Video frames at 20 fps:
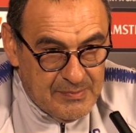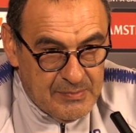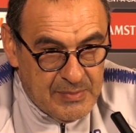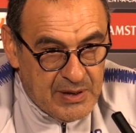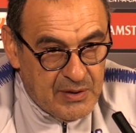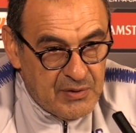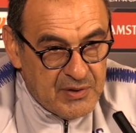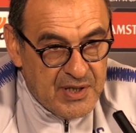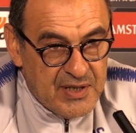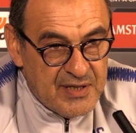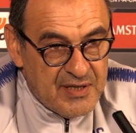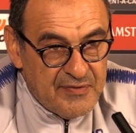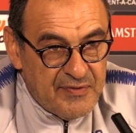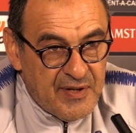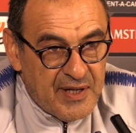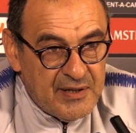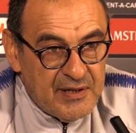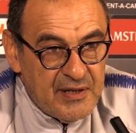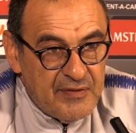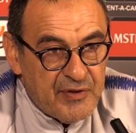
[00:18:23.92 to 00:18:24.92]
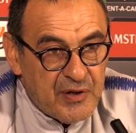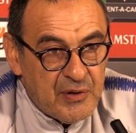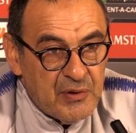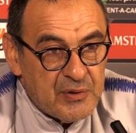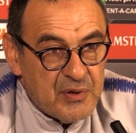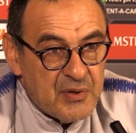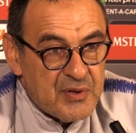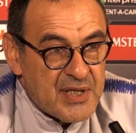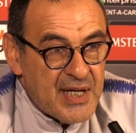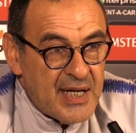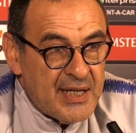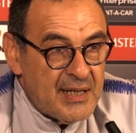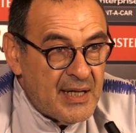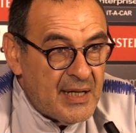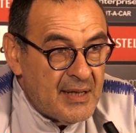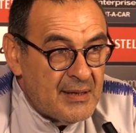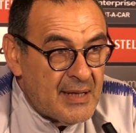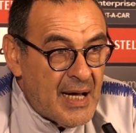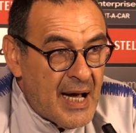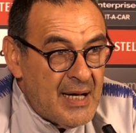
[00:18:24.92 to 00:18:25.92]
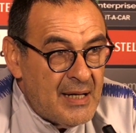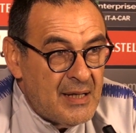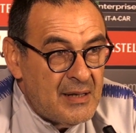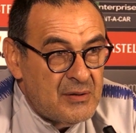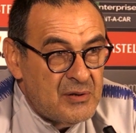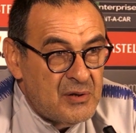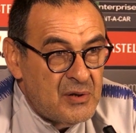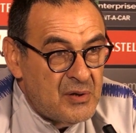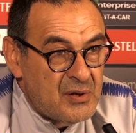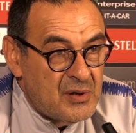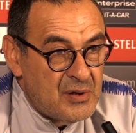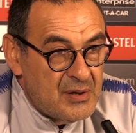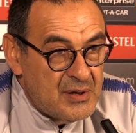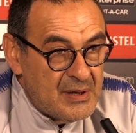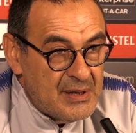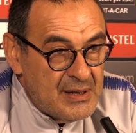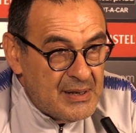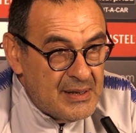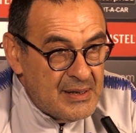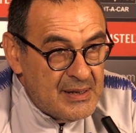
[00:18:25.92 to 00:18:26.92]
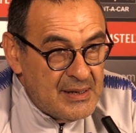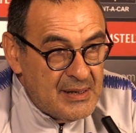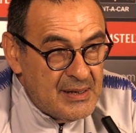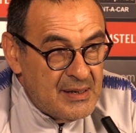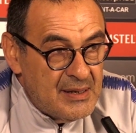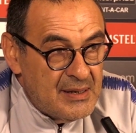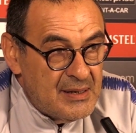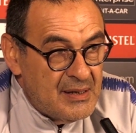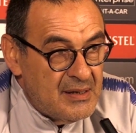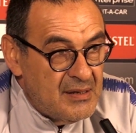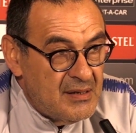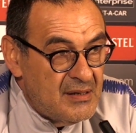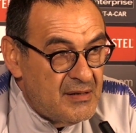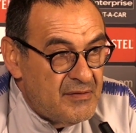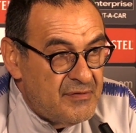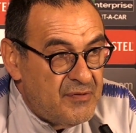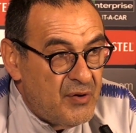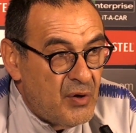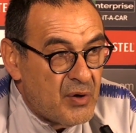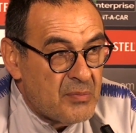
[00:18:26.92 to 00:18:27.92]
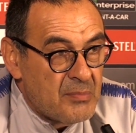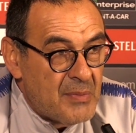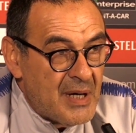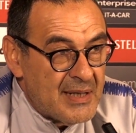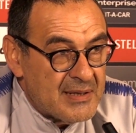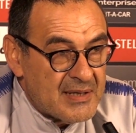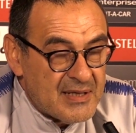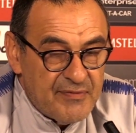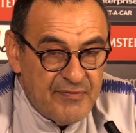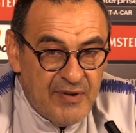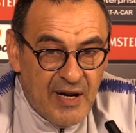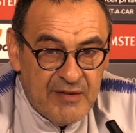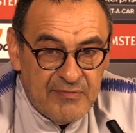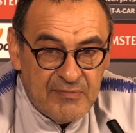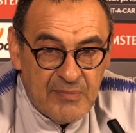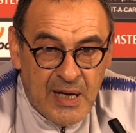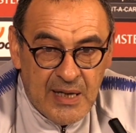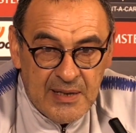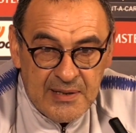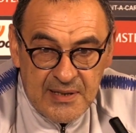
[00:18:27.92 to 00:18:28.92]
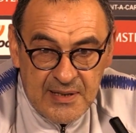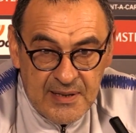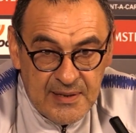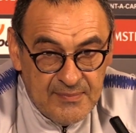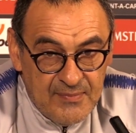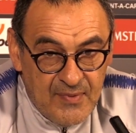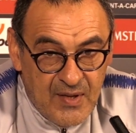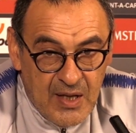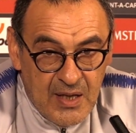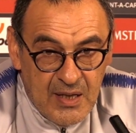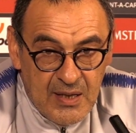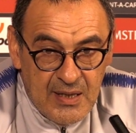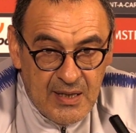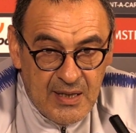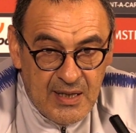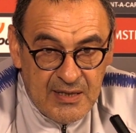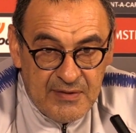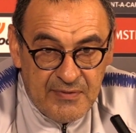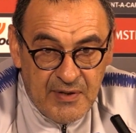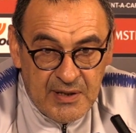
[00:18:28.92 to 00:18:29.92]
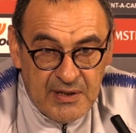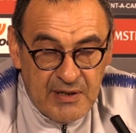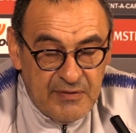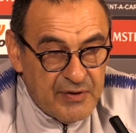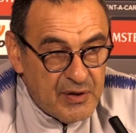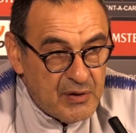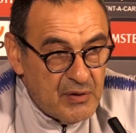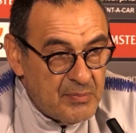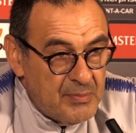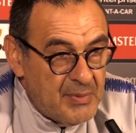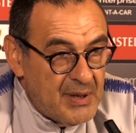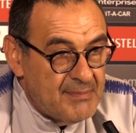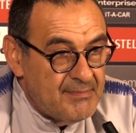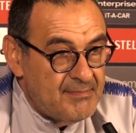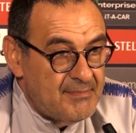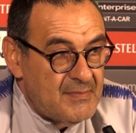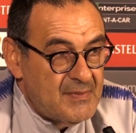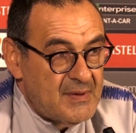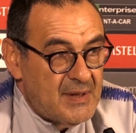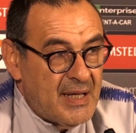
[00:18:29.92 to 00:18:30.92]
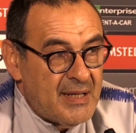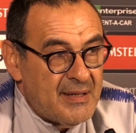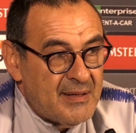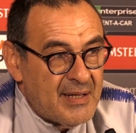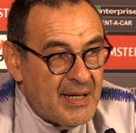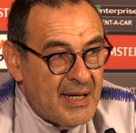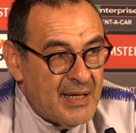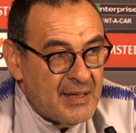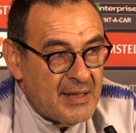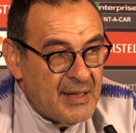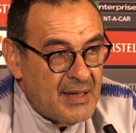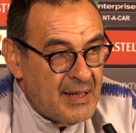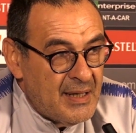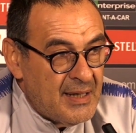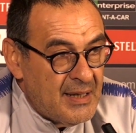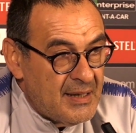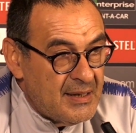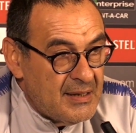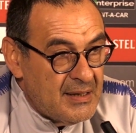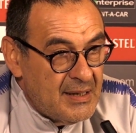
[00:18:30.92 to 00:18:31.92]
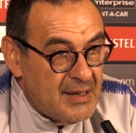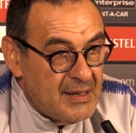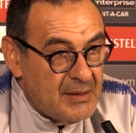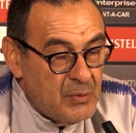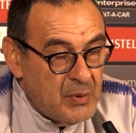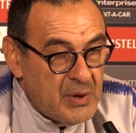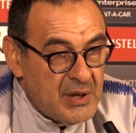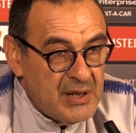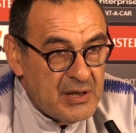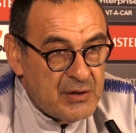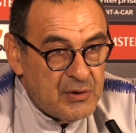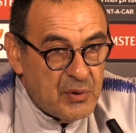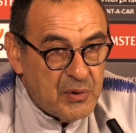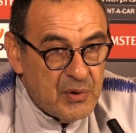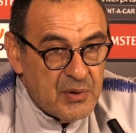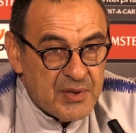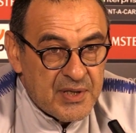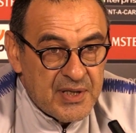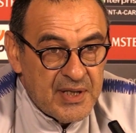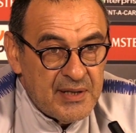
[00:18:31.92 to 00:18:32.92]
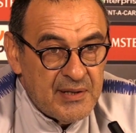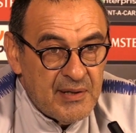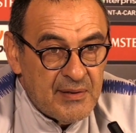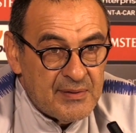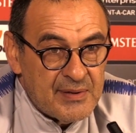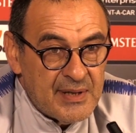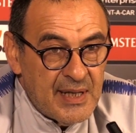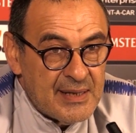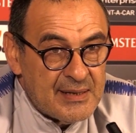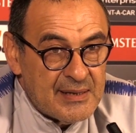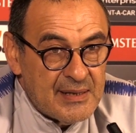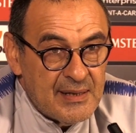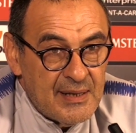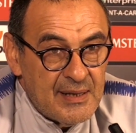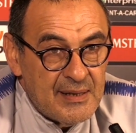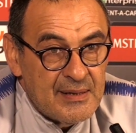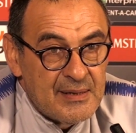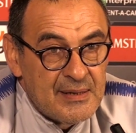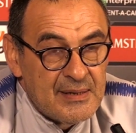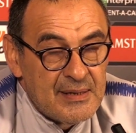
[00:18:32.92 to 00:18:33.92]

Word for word: because it's very difficult to say now, uh, four months, five months. It's very difficult, but, and then uh, we need to consider that uh,